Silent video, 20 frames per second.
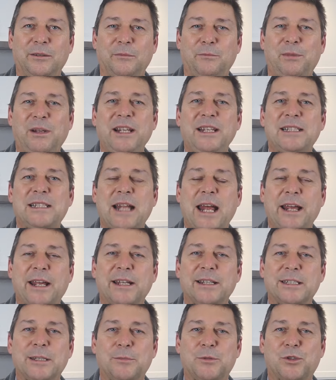Please like
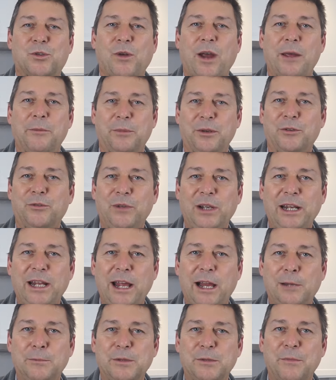and subscribe, it really
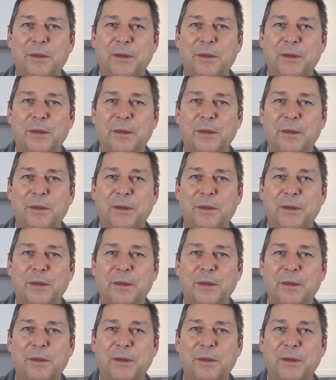helps